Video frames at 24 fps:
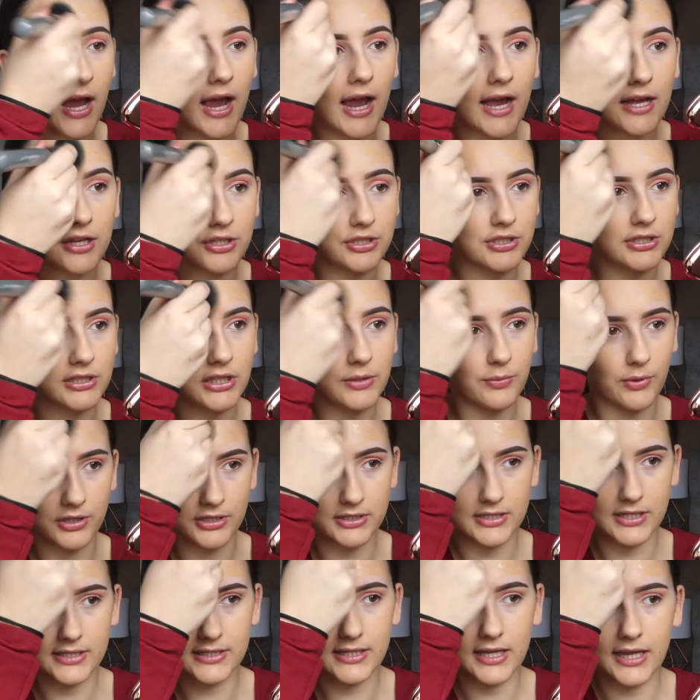actually want
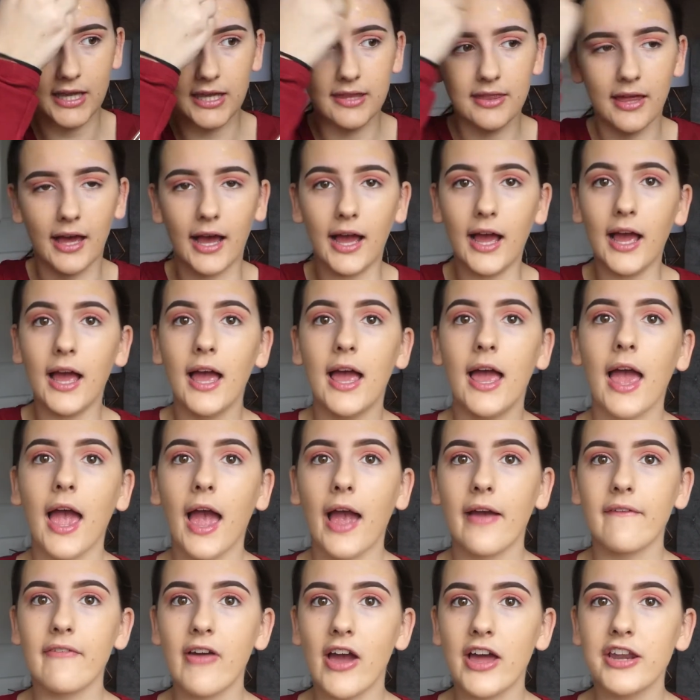to see that.
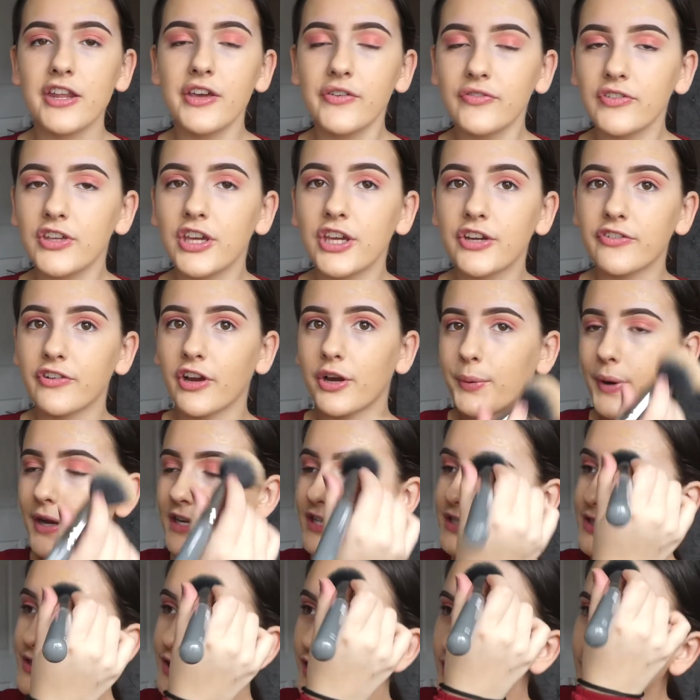I've had a few
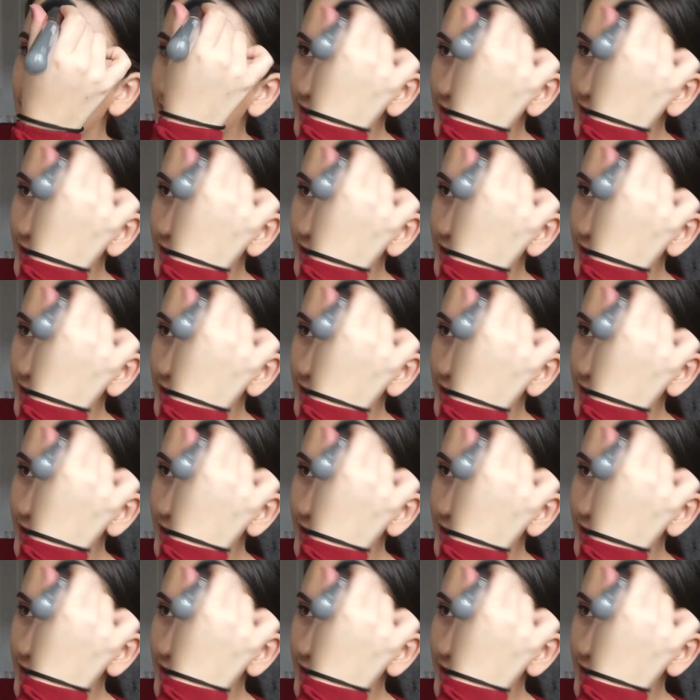requests on